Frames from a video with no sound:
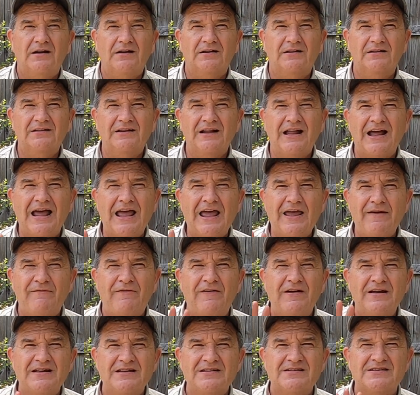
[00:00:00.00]

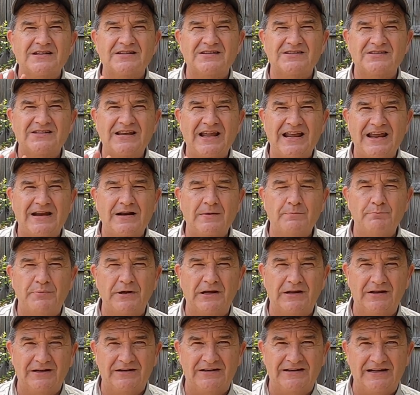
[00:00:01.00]
Life
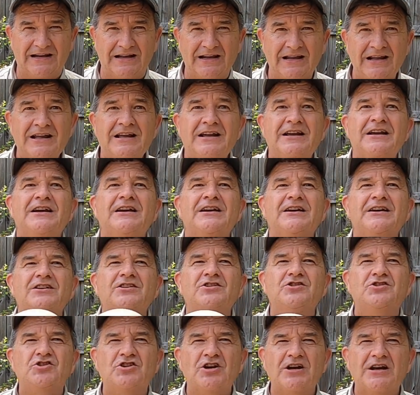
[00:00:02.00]
sustainability
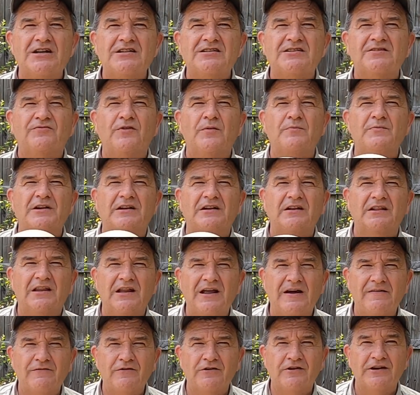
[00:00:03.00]
just from the
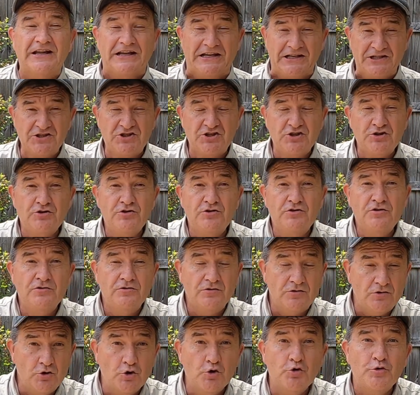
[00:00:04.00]
clever
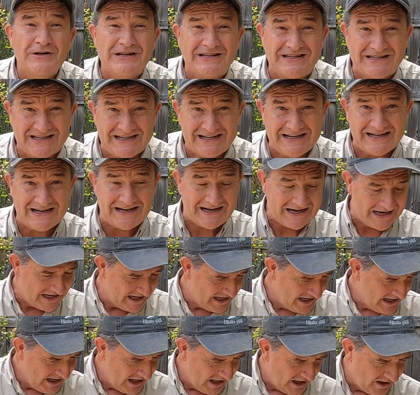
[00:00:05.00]
ingenuity
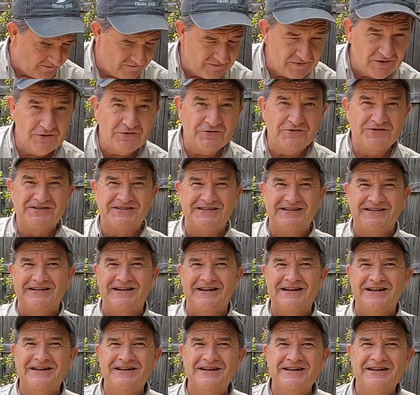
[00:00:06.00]
of
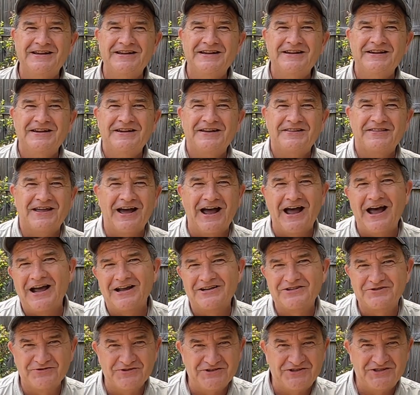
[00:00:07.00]
using the
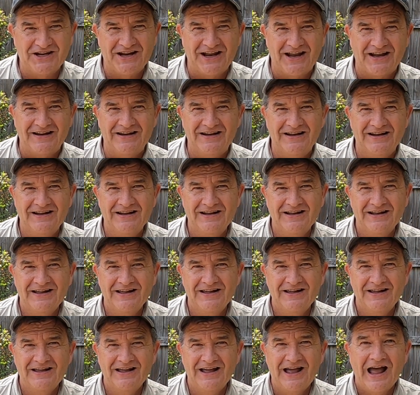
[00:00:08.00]
ostrich egg.
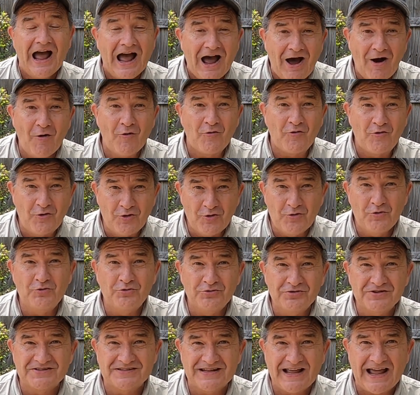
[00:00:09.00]
How
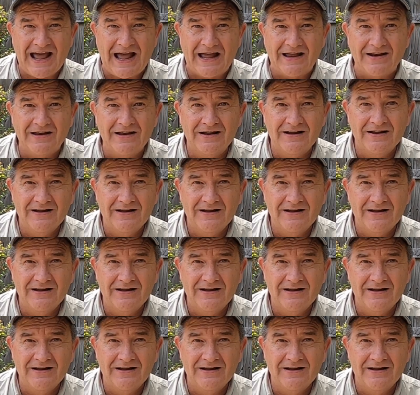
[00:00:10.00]
cool is that?